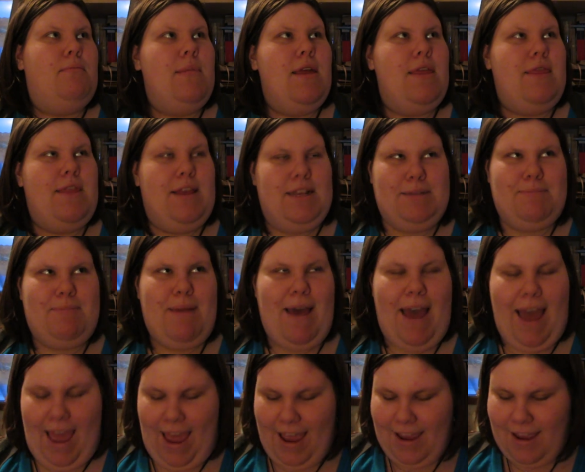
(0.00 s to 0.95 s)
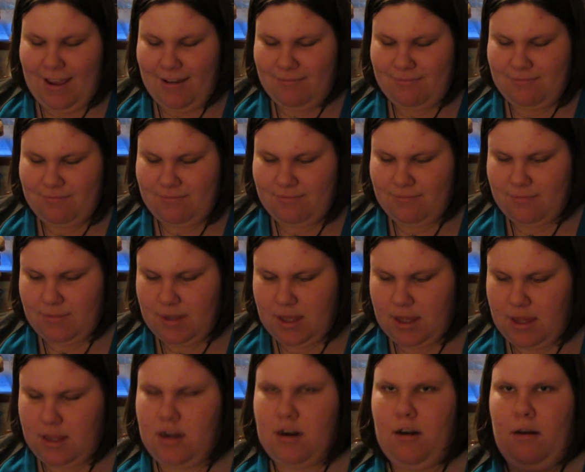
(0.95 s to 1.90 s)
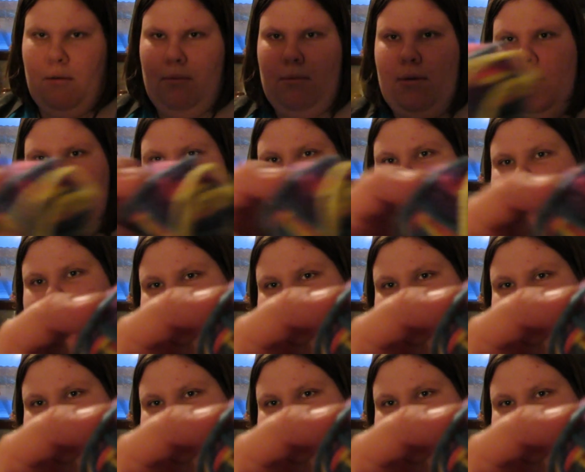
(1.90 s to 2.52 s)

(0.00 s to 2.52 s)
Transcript: this bag. There was